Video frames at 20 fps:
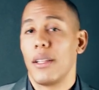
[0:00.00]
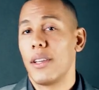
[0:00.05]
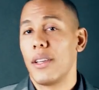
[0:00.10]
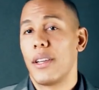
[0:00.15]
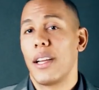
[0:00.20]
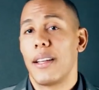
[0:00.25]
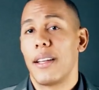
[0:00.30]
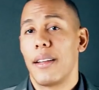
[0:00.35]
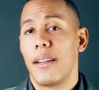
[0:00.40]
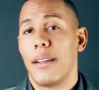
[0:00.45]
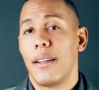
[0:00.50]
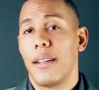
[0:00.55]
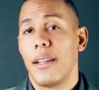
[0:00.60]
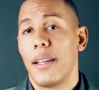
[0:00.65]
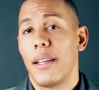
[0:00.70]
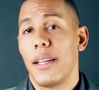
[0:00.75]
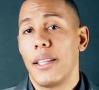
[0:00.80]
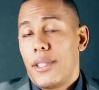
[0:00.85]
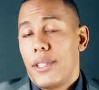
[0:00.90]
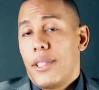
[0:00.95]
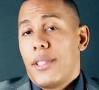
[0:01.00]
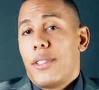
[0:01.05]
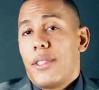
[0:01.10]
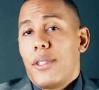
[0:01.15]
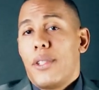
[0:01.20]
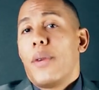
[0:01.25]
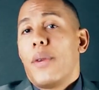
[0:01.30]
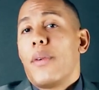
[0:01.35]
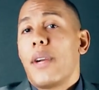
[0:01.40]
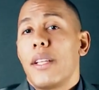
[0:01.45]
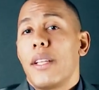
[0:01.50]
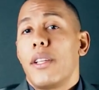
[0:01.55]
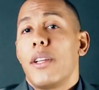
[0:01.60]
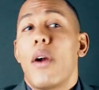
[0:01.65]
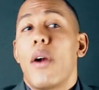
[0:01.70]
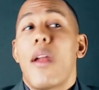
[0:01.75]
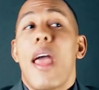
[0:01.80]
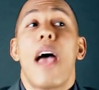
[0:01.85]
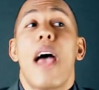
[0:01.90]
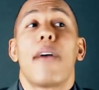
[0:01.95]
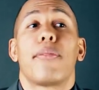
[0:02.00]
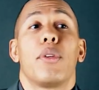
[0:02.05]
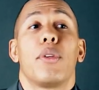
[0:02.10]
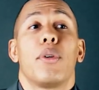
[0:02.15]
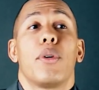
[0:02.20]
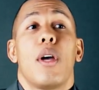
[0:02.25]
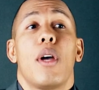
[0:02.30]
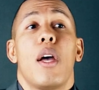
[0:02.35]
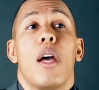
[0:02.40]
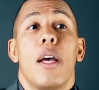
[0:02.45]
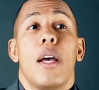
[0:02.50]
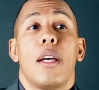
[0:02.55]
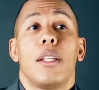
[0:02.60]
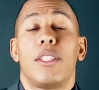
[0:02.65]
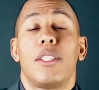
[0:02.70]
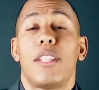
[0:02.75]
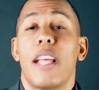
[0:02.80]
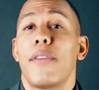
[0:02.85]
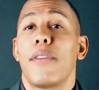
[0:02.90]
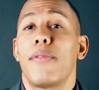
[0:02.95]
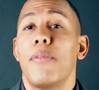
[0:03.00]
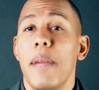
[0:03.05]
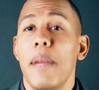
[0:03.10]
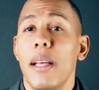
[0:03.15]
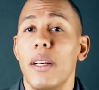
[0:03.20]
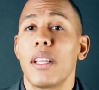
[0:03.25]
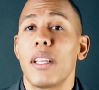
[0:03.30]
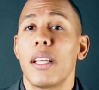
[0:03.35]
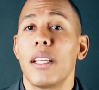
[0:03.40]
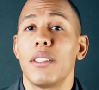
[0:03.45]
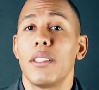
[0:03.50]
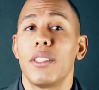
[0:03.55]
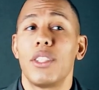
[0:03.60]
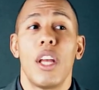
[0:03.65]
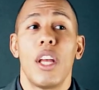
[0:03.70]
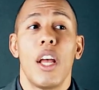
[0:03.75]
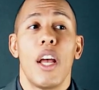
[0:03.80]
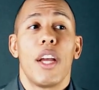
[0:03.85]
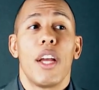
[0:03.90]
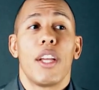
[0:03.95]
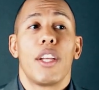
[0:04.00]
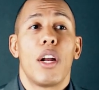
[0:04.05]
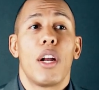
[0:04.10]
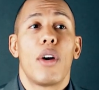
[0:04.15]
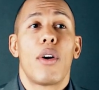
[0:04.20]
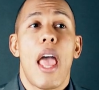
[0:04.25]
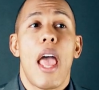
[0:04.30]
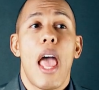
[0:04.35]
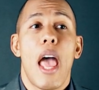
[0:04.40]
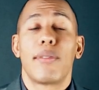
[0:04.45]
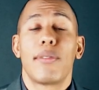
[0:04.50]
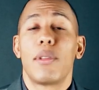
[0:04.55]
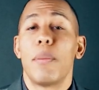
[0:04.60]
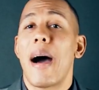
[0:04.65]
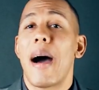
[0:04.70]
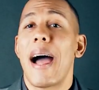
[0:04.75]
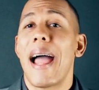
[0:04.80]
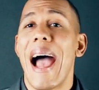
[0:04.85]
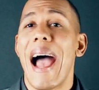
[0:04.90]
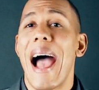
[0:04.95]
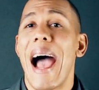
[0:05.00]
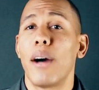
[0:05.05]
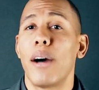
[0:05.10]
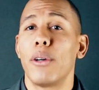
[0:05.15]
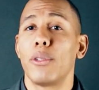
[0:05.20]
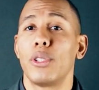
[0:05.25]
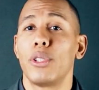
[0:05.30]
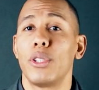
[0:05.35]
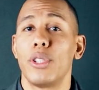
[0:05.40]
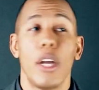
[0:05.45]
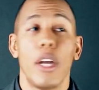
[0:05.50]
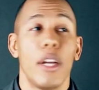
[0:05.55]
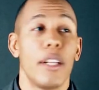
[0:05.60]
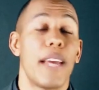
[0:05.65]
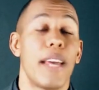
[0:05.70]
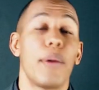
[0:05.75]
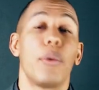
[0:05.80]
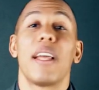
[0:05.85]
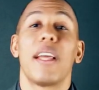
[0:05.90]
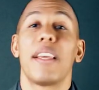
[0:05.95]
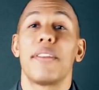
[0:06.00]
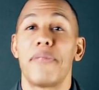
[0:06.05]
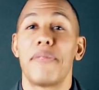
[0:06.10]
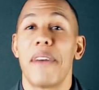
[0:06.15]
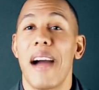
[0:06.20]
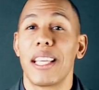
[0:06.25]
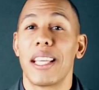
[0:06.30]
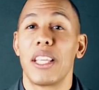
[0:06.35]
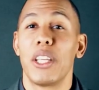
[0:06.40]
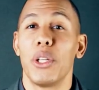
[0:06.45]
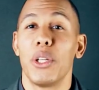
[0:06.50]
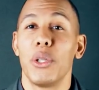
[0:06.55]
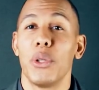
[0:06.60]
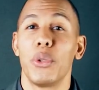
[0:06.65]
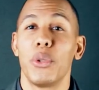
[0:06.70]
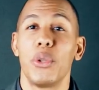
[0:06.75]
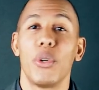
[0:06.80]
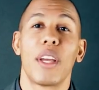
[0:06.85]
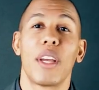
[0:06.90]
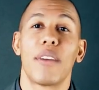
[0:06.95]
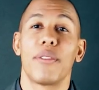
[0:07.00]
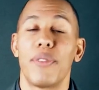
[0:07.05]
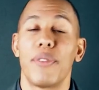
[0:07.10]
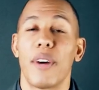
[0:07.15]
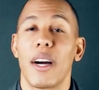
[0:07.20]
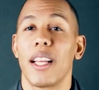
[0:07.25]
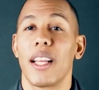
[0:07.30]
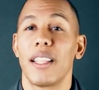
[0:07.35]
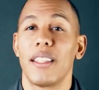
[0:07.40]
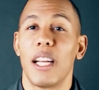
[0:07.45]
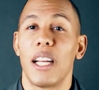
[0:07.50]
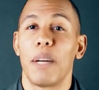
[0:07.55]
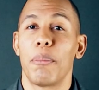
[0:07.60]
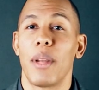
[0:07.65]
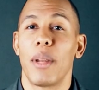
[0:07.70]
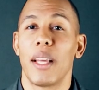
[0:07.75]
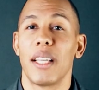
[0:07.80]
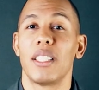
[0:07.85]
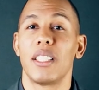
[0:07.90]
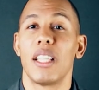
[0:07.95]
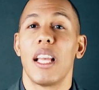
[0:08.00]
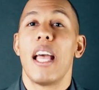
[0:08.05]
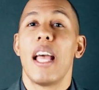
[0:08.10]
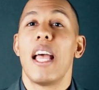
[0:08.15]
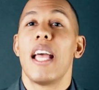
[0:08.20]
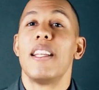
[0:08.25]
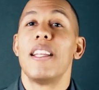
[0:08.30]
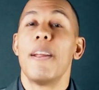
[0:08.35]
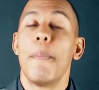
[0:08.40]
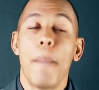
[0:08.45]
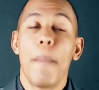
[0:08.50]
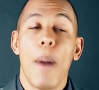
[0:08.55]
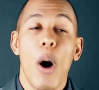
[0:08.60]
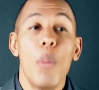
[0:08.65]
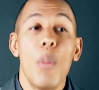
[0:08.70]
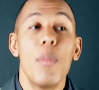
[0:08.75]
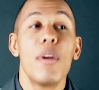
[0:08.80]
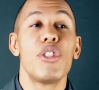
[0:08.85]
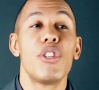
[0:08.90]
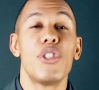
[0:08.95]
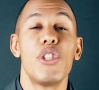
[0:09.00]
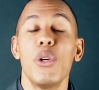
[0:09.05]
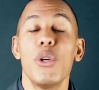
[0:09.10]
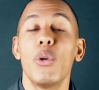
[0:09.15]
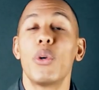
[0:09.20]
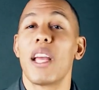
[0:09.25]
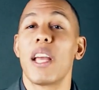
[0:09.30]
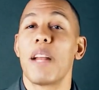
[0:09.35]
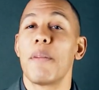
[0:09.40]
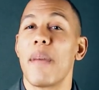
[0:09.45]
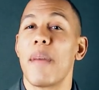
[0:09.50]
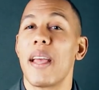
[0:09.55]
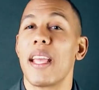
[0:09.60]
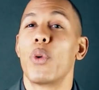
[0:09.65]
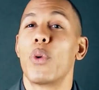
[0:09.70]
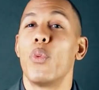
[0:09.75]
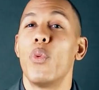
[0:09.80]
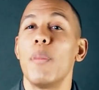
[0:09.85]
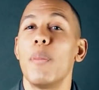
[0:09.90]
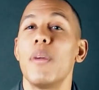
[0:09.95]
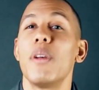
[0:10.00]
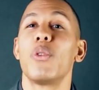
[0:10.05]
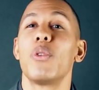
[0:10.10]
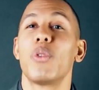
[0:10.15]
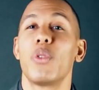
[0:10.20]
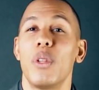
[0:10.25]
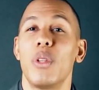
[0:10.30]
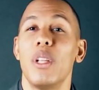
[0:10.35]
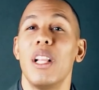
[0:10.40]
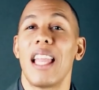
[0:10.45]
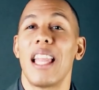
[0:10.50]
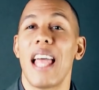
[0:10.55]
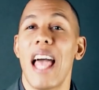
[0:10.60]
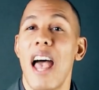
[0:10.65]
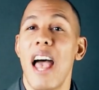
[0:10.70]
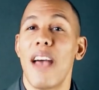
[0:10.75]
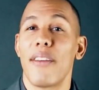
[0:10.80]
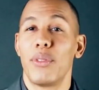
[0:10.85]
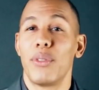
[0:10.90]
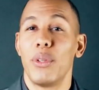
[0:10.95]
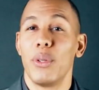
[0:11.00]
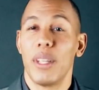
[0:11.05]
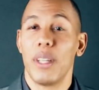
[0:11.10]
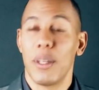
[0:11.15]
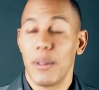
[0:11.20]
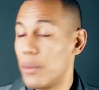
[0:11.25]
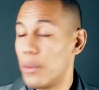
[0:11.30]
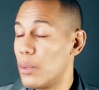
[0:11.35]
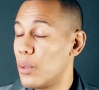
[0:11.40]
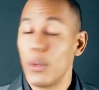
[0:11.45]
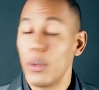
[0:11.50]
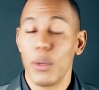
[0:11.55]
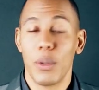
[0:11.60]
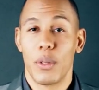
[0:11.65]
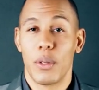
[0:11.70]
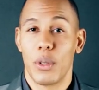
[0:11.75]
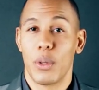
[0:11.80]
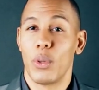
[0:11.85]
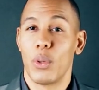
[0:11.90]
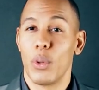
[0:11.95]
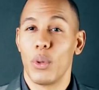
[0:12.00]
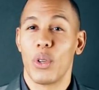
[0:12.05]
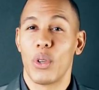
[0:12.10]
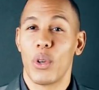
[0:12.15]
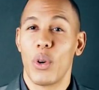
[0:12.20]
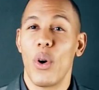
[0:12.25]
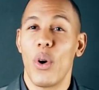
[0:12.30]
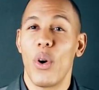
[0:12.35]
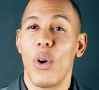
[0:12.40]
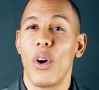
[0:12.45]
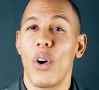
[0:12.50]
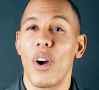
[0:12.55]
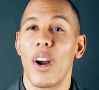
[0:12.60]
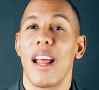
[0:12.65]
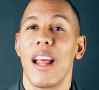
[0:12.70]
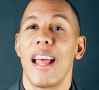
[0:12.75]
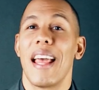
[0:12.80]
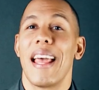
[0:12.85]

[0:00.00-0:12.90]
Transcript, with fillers: you're in. It's it's you're in. You don't have to save millions. You don't have to buy a house. They will invite you. You can fuck at their place. The moment you can make women laugh to the to the, to the core,